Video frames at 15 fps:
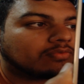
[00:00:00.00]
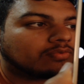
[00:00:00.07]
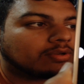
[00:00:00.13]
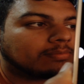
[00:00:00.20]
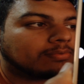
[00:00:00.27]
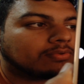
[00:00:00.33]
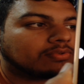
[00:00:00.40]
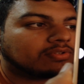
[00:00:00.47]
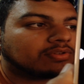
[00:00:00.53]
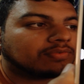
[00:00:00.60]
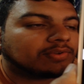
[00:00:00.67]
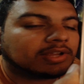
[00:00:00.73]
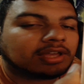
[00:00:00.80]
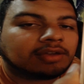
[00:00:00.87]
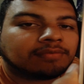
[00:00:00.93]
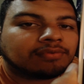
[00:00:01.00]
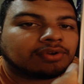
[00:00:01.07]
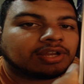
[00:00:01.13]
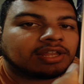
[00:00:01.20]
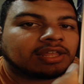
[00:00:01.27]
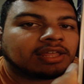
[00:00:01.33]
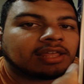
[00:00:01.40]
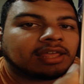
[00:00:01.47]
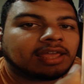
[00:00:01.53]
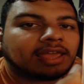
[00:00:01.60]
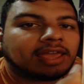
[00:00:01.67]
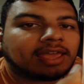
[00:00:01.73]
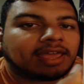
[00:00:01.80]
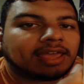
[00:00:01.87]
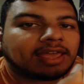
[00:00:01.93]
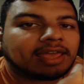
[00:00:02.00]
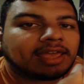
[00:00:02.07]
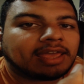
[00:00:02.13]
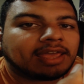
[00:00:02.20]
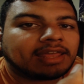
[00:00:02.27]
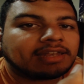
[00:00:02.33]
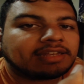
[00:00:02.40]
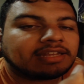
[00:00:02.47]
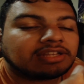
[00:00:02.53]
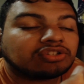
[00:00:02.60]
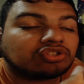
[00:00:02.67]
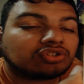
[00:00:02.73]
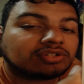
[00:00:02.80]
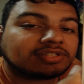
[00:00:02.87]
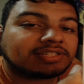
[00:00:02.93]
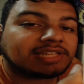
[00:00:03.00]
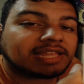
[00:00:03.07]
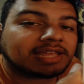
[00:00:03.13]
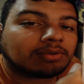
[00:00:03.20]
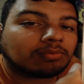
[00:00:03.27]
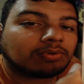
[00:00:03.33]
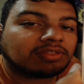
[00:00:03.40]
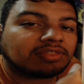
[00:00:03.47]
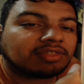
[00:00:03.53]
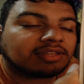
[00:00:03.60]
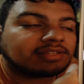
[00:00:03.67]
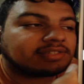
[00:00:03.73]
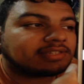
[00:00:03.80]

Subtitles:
reboot to recovery, and it should say it within